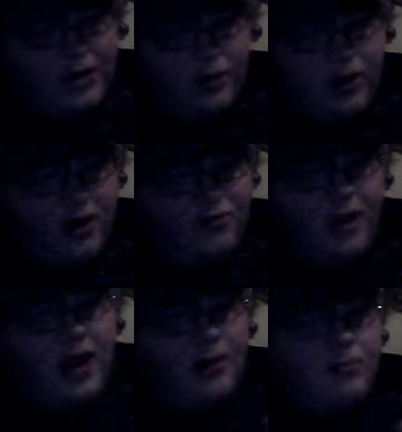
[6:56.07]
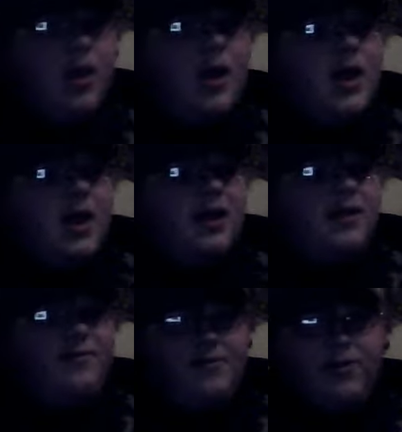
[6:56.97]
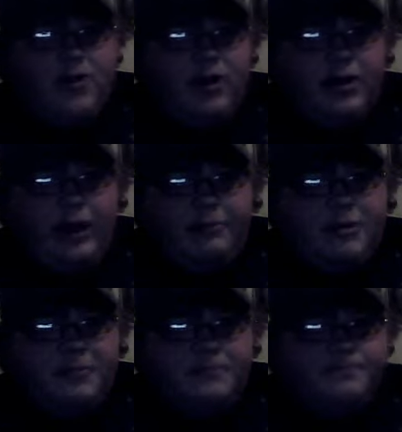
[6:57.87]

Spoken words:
my 12-gram and a 50-round hopper.